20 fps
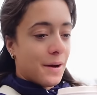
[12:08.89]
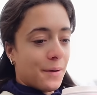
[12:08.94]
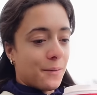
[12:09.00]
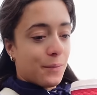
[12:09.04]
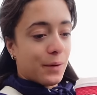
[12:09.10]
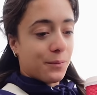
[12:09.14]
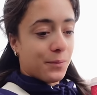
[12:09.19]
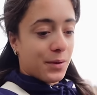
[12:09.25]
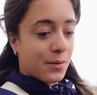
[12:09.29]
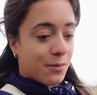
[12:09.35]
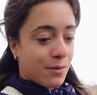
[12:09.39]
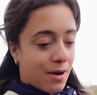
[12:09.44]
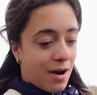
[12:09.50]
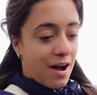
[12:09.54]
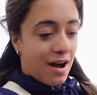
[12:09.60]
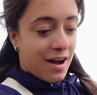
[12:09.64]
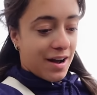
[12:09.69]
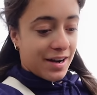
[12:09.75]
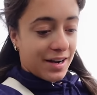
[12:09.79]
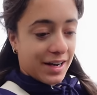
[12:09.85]
when we were
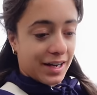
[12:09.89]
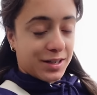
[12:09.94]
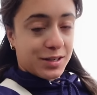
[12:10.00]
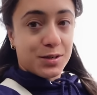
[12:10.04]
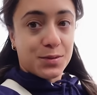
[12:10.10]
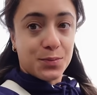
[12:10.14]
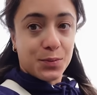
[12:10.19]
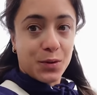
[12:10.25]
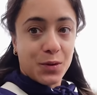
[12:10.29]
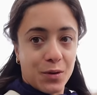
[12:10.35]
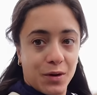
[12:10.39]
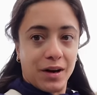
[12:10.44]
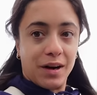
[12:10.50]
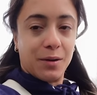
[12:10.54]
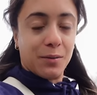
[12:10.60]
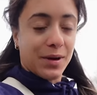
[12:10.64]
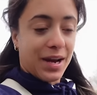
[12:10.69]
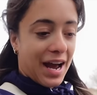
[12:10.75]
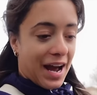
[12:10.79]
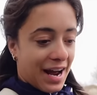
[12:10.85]
on Explorer,
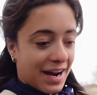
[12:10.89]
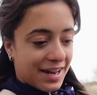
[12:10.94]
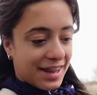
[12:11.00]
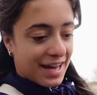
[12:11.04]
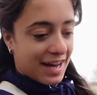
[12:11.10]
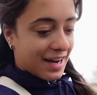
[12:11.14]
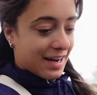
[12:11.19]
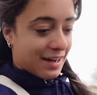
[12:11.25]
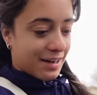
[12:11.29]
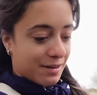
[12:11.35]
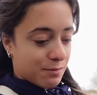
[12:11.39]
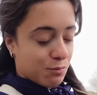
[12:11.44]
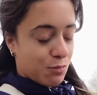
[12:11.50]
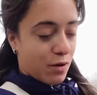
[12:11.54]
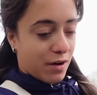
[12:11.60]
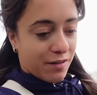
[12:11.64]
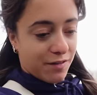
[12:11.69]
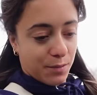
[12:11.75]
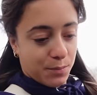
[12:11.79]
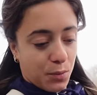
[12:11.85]
we had that in
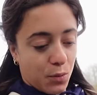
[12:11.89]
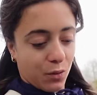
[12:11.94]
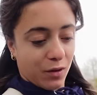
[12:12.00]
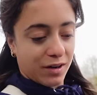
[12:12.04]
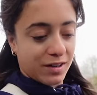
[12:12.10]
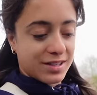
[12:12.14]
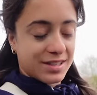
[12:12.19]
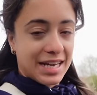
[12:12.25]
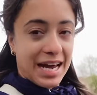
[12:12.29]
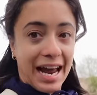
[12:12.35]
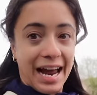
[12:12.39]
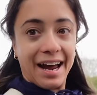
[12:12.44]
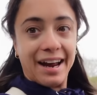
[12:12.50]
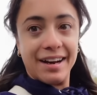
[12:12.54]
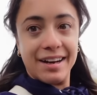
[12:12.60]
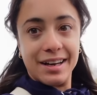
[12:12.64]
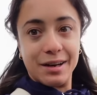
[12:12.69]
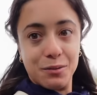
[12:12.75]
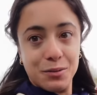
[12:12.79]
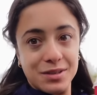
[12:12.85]
one of the ports
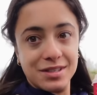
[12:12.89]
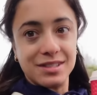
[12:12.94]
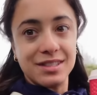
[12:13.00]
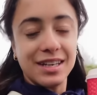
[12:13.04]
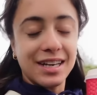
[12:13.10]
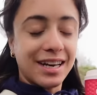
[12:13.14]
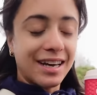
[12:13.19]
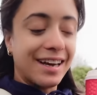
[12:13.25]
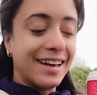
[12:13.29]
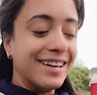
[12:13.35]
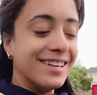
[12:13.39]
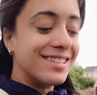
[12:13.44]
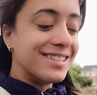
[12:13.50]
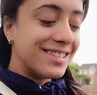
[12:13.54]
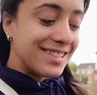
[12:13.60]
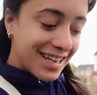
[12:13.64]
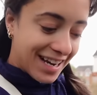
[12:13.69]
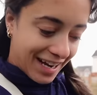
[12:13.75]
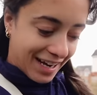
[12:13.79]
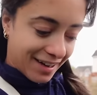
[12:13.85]
and it was
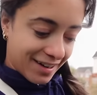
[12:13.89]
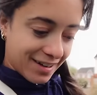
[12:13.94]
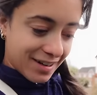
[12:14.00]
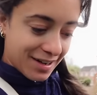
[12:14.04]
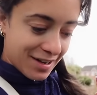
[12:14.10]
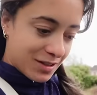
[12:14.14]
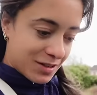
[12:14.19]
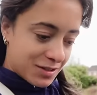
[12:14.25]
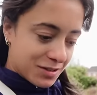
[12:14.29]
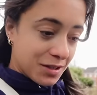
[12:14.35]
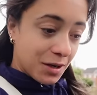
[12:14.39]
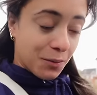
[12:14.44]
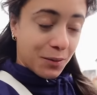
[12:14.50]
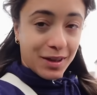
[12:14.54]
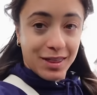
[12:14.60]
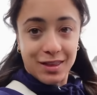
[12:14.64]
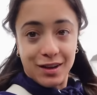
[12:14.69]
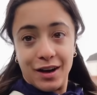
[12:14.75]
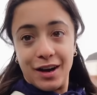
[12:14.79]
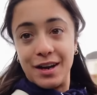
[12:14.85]
insane. So we
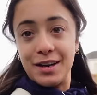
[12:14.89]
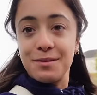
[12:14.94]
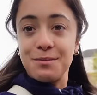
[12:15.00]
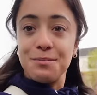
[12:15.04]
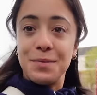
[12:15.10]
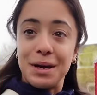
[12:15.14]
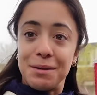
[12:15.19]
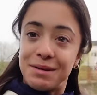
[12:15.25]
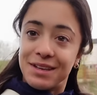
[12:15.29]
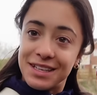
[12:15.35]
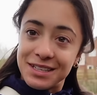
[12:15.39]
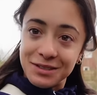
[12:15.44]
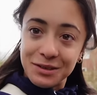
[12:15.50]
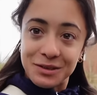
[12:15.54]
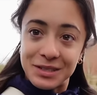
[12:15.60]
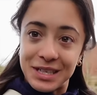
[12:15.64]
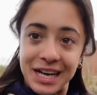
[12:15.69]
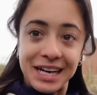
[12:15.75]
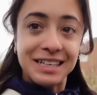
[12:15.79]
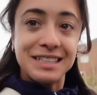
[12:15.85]
thought maybe this
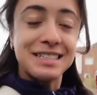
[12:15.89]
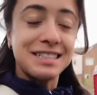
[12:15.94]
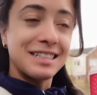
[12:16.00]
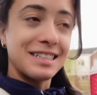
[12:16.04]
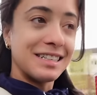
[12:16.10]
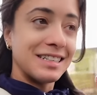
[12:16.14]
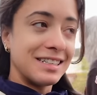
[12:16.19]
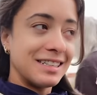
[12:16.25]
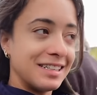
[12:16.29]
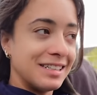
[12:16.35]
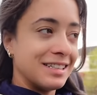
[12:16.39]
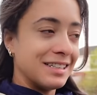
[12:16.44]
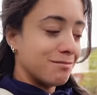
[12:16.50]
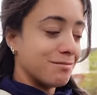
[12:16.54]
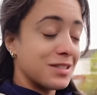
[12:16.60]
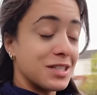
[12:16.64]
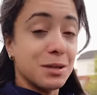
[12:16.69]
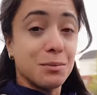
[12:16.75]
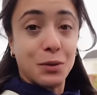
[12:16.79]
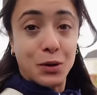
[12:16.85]
will taste
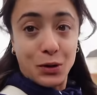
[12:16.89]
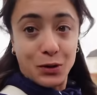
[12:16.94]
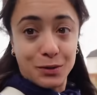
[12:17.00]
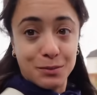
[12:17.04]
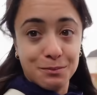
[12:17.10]
similar.